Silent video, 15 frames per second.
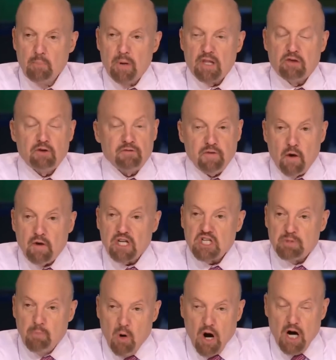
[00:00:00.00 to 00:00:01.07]
But they're very
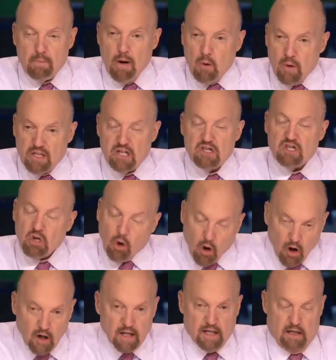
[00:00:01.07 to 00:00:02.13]
smart about what to
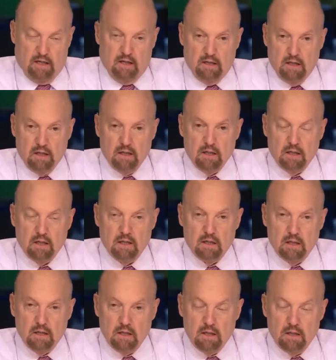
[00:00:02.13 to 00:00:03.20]
target.
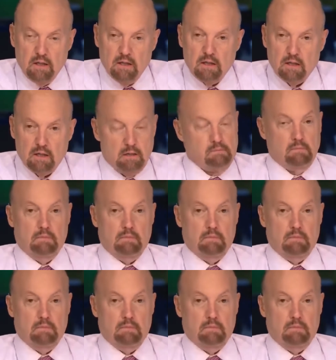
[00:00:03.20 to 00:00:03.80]
Wait a minute.